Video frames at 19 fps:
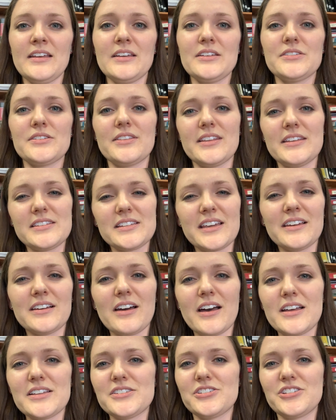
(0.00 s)
So this can
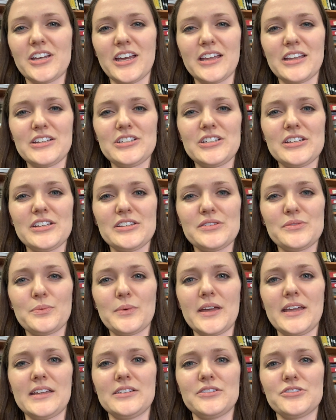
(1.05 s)
cause challenges
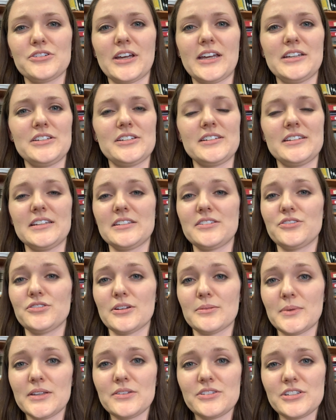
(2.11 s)
when trying to
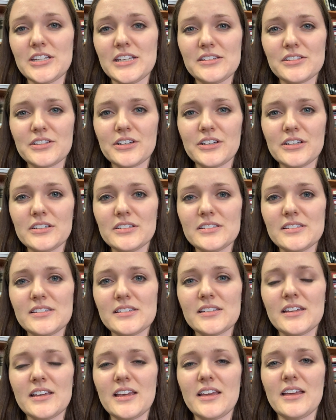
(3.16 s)
distribute cheese curds
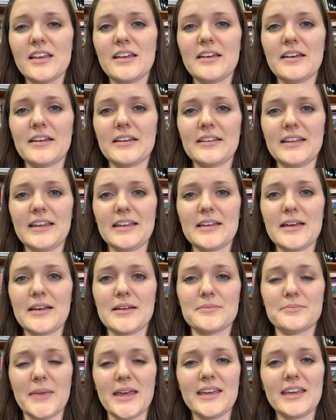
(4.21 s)
uh,
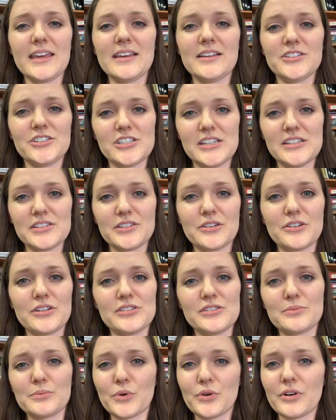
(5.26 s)
making cheese
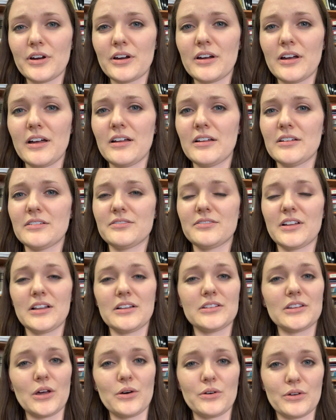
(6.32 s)
curds more of a
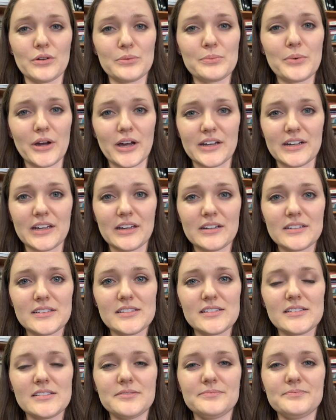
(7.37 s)
local
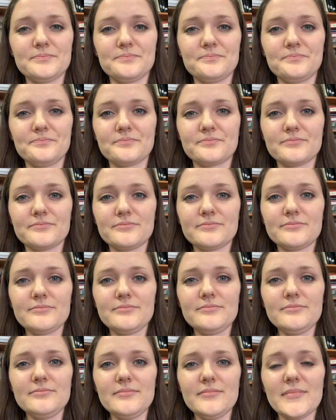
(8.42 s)
product.
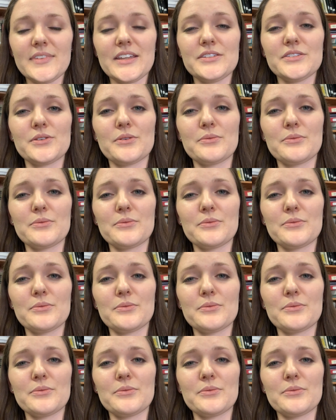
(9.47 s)
So